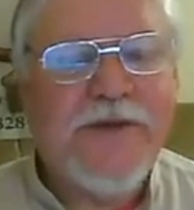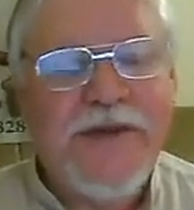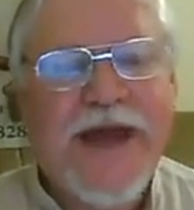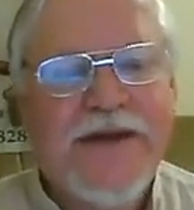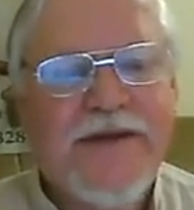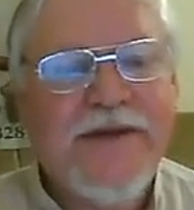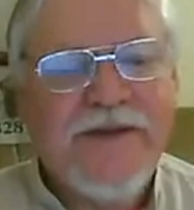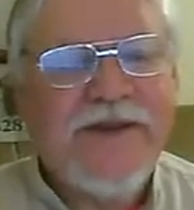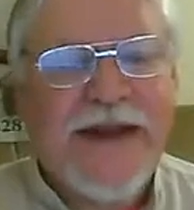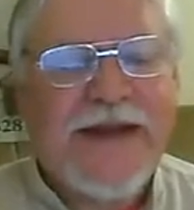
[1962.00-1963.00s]
of that
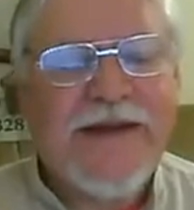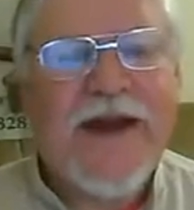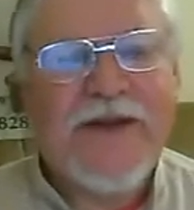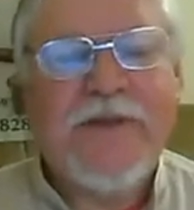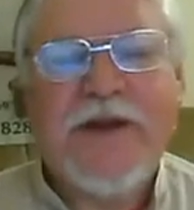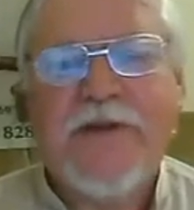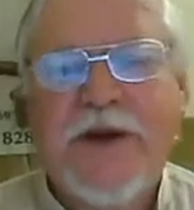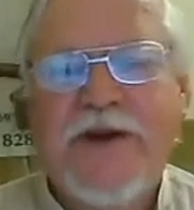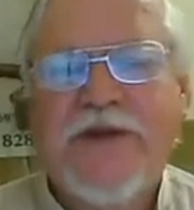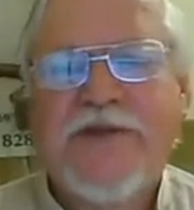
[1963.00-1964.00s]
state, cosmic
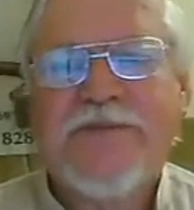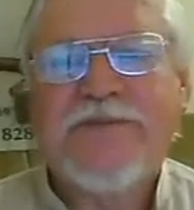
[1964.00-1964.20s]
awareness.